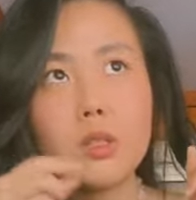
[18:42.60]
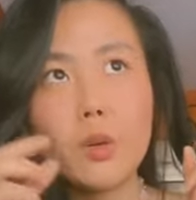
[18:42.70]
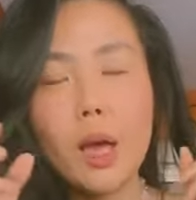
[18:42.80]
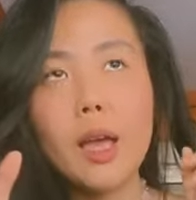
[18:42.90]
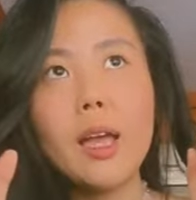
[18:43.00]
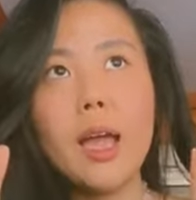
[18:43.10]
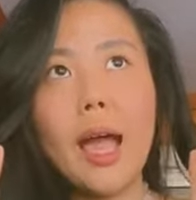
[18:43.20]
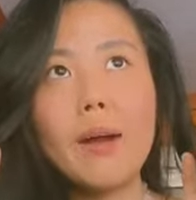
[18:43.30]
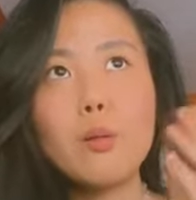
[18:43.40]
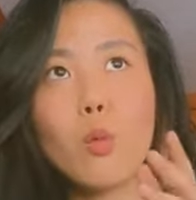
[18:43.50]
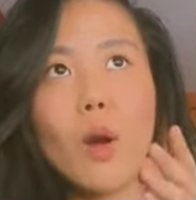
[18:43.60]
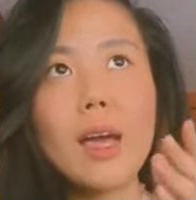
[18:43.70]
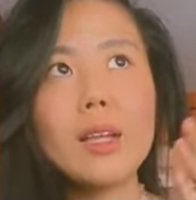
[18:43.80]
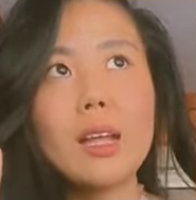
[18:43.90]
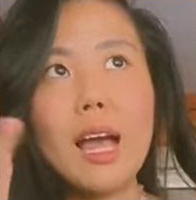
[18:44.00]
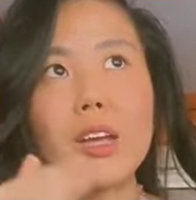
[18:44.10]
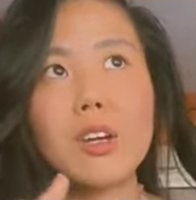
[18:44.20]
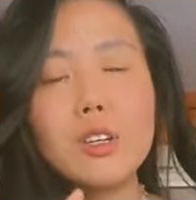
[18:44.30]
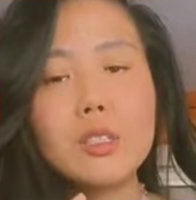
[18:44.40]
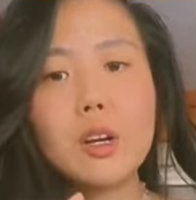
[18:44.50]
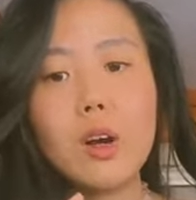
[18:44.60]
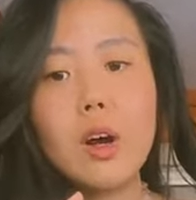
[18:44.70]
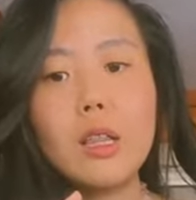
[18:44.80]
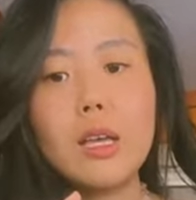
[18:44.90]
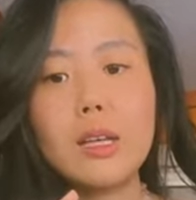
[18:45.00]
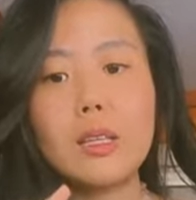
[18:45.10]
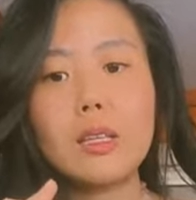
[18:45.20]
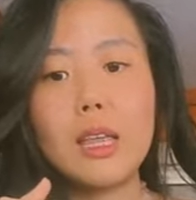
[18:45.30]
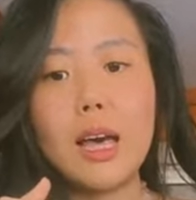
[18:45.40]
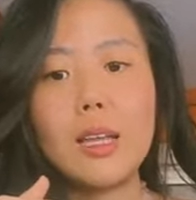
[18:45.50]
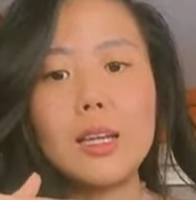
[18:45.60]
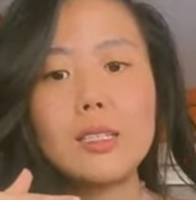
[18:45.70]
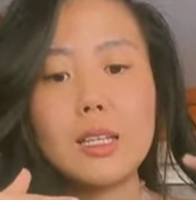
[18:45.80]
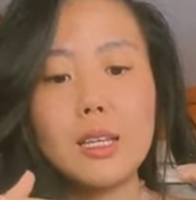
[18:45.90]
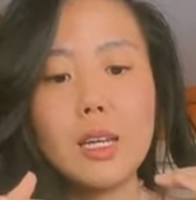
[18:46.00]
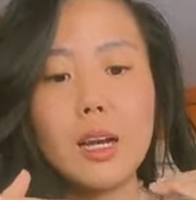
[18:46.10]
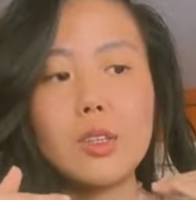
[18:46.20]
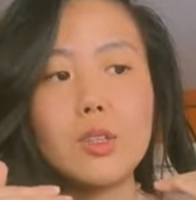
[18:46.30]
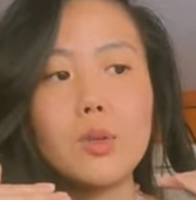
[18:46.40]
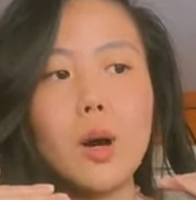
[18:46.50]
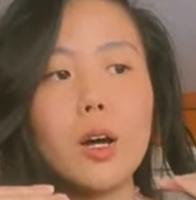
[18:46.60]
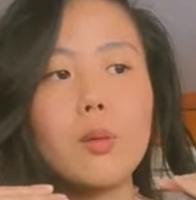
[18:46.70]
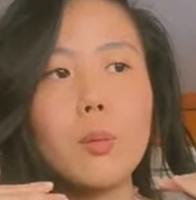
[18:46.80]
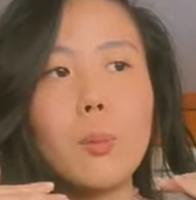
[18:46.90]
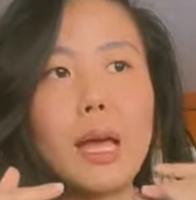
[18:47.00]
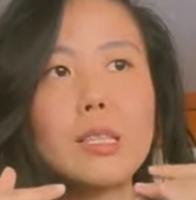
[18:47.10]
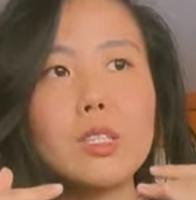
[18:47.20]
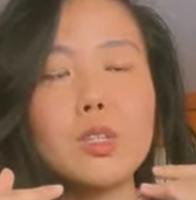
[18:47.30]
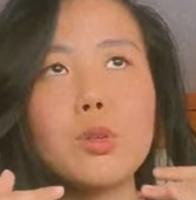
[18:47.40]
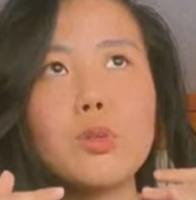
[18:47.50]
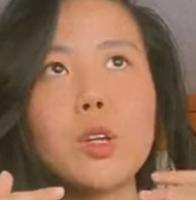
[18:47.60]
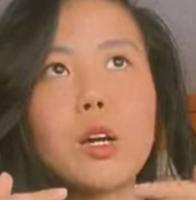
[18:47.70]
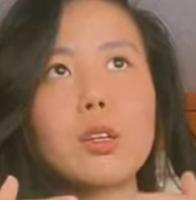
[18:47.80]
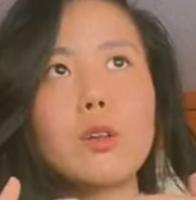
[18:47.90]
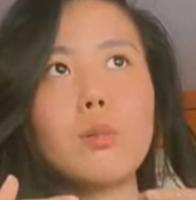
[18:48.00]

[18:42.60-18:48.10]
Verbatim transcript: Okay, and when I heard the calling that, Tina, you are meant to not,